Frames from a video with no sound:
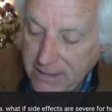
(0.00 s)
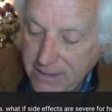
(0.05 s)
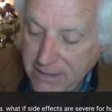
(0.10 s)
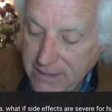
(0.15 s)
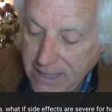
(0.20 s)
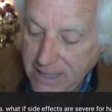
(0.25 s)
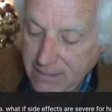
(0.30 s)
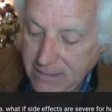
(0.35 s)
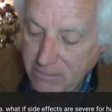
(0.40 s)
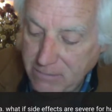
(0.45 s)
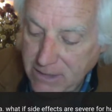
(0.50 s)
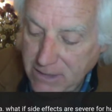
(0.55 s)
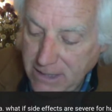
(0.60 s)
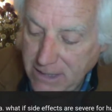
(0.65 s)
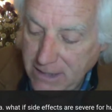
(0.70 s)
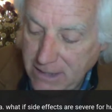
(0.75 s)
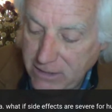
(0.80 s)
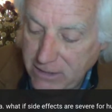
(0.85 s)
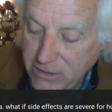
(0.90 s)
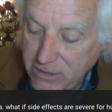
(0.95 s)
stem
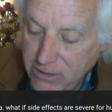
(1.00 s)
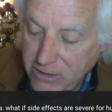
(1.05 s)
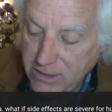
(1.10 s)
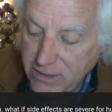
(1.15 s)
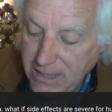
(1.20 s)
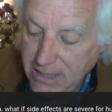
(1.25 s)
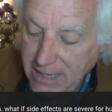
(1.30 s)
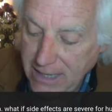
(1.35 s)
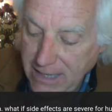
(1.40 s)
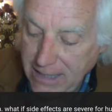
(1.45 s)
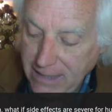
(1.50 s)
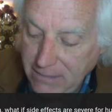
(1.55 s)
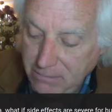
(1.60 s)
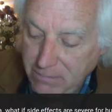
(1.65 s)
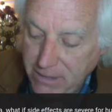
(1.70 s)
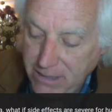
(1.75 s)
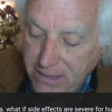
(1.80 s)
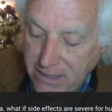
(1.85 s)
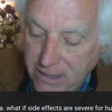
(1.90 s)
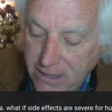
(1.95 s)
cells can
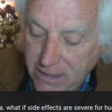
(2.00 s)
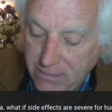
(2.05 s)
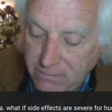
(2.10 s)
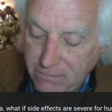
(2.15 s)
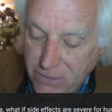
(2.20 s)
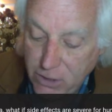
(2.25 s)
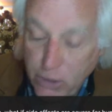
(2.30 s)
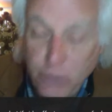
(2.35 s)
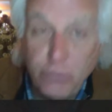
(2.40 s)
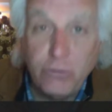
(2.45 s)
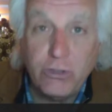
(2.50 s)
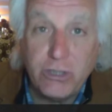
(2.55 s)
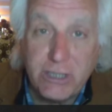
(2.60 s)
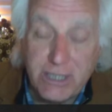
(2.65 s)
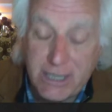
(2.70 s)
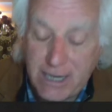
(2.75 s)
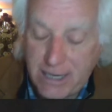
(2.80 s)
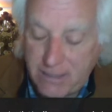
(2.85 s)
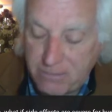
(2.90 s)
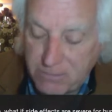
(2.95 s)
become new
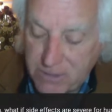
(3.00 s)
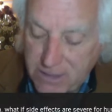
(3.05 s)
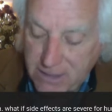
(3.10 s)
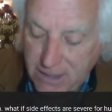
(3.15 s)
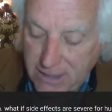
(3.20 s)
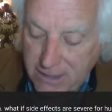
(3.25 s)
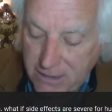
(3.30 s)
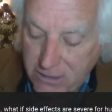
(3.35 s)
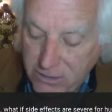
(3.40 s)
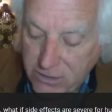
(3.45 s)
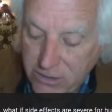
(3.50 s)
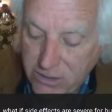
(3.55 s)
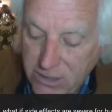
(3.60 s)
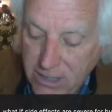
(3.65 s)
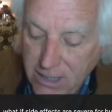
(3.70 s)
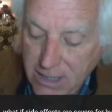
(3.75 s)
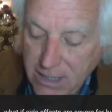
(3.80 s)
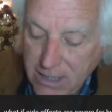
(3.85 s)
stem cells